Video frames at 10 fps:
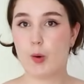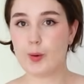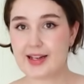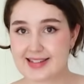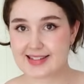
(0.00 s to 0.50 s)

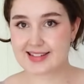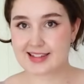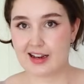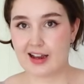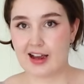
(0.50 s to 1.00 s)
points
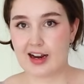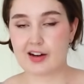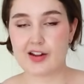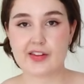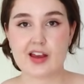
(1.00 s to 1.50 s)

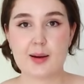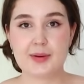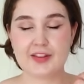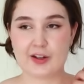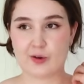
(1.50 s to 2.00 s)
around the
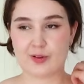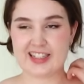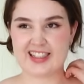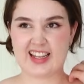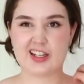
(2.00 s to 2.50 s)
garment. They're not
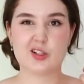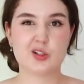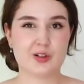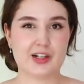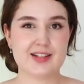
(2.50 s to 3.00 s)
really like
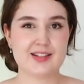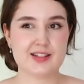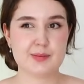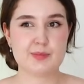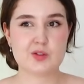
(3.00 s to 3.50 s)

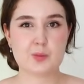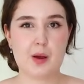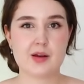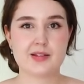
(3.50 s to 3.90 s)
criticisms per